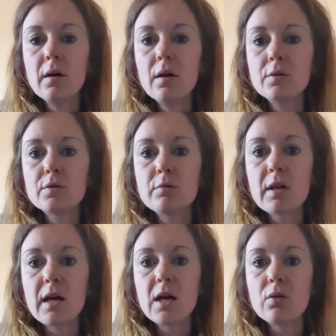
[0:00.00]
it's going to be
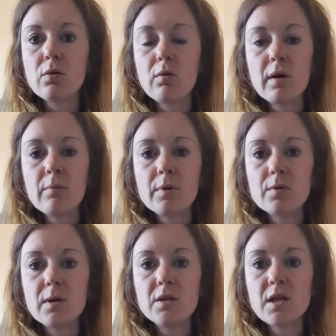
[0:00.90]
like long in
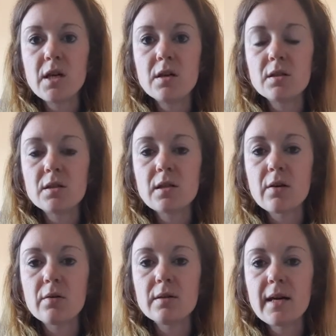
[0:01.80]
between changes, like on
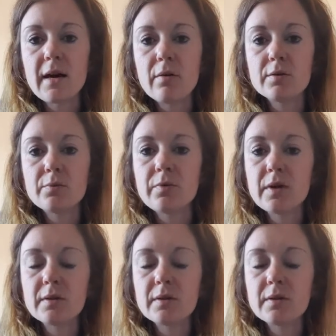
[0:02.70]
a day out or something.